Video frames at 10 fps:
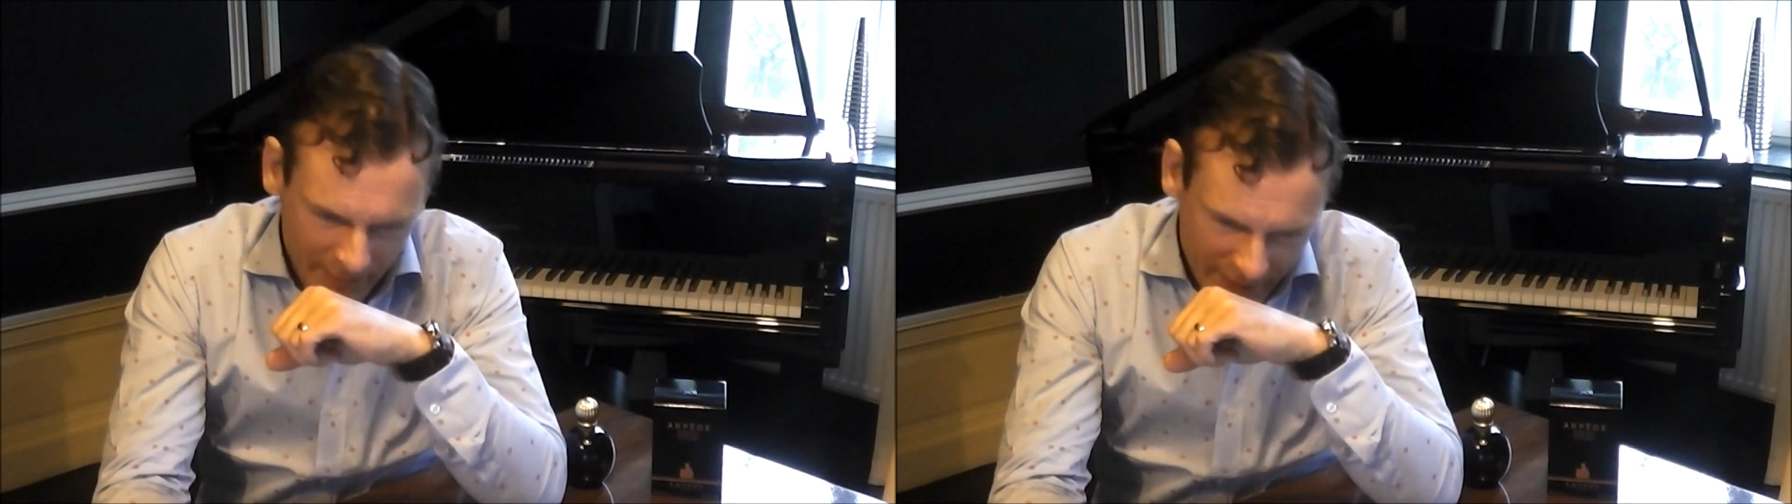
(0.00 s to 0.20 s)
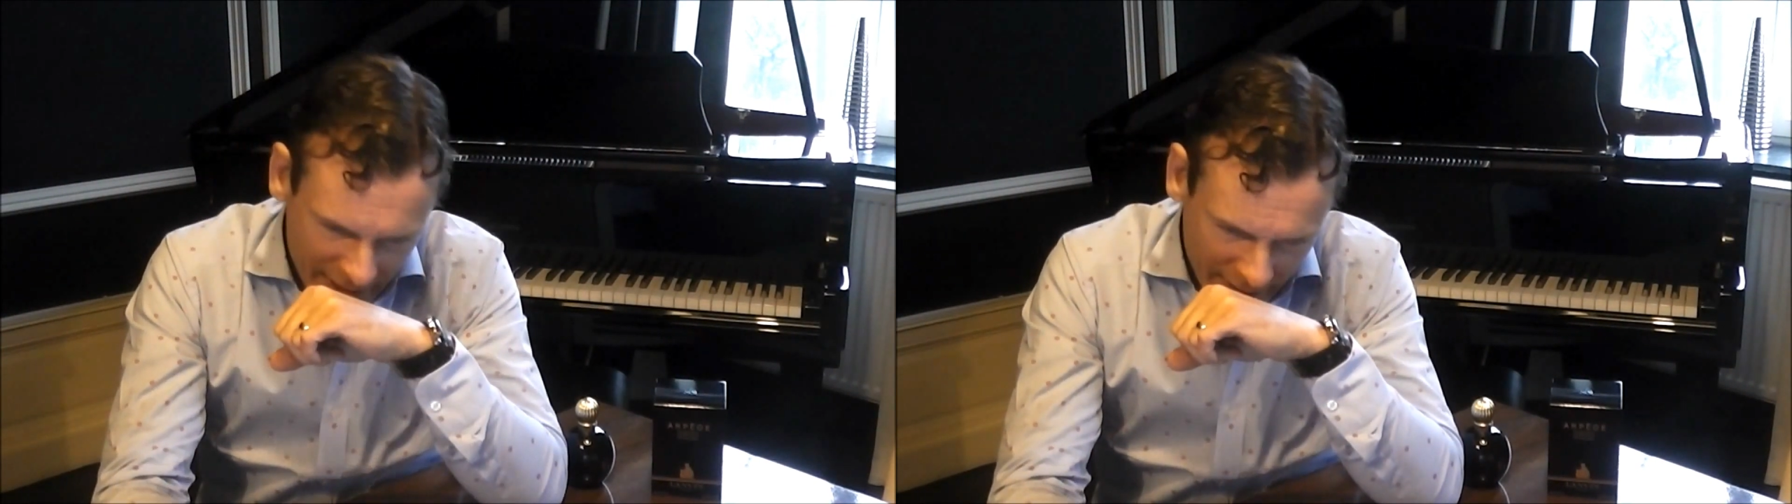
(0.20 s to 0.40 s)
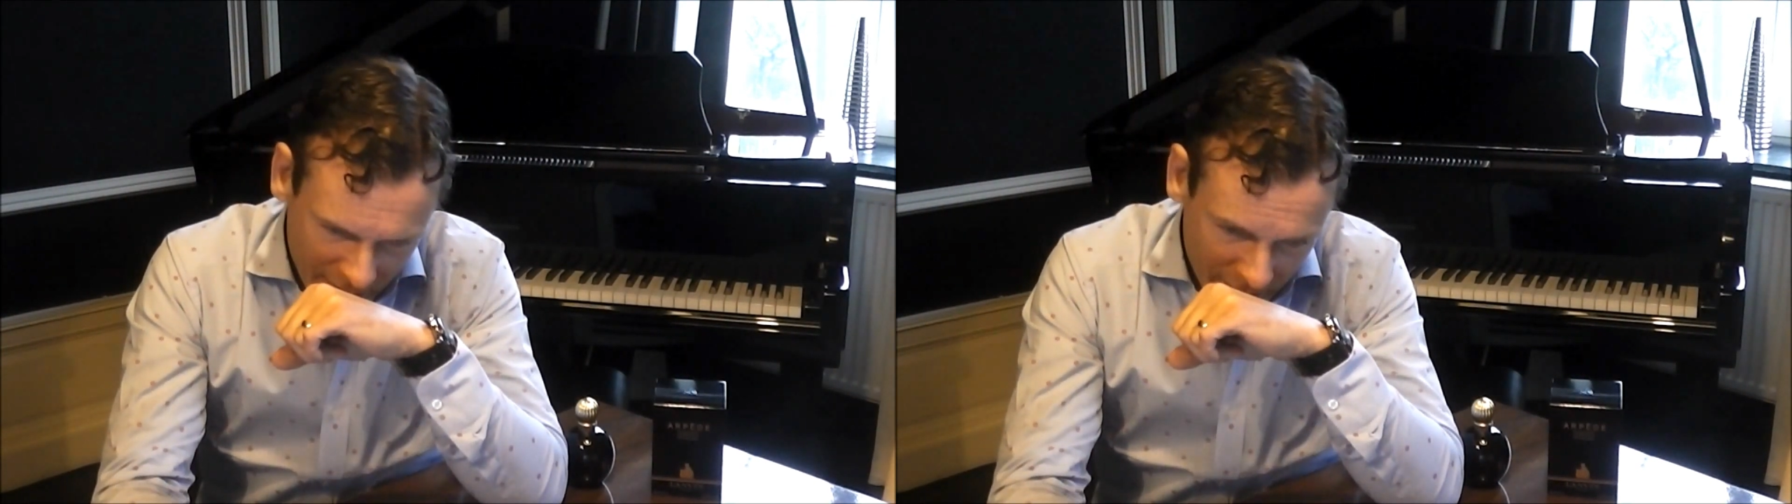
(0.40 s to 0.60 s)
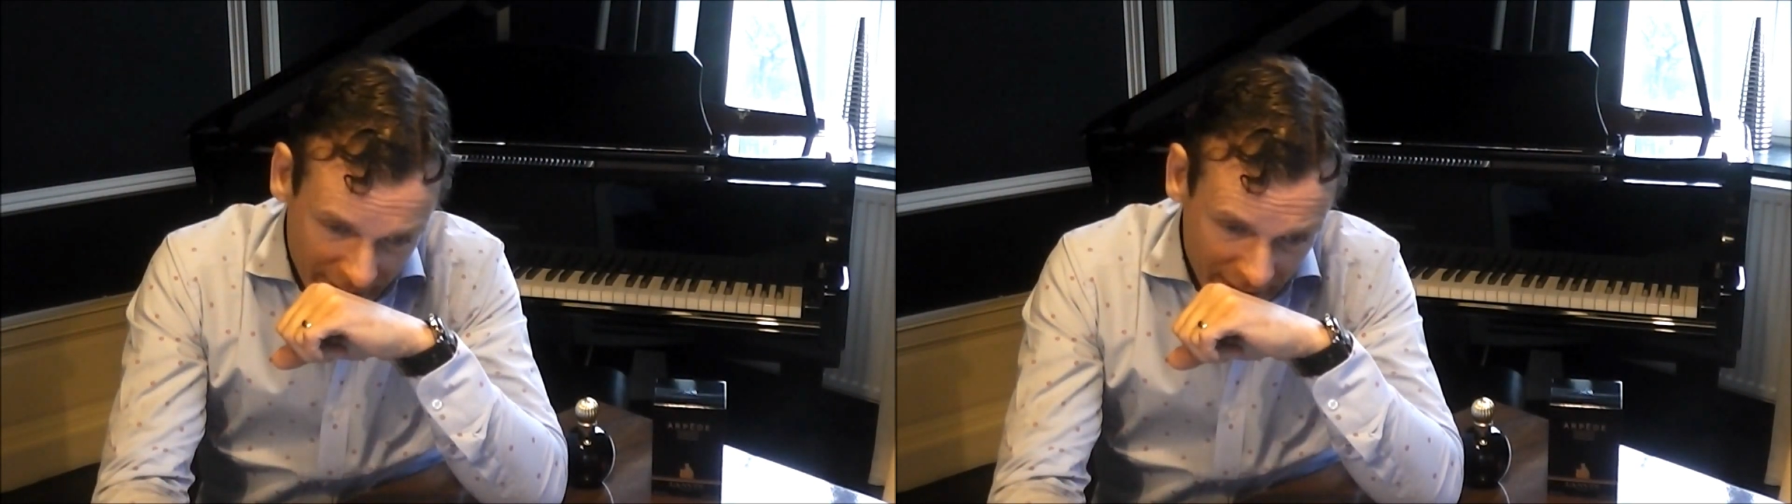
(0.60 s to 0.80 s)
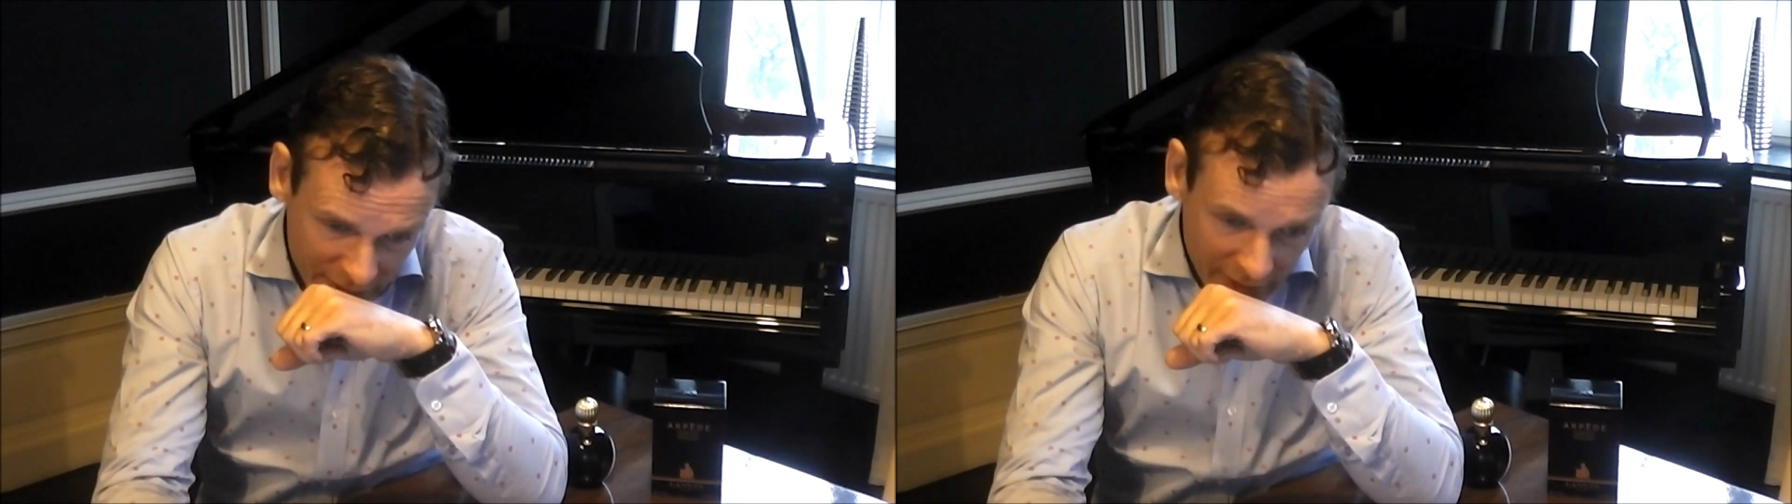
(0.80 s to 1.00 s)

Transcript: being arpege.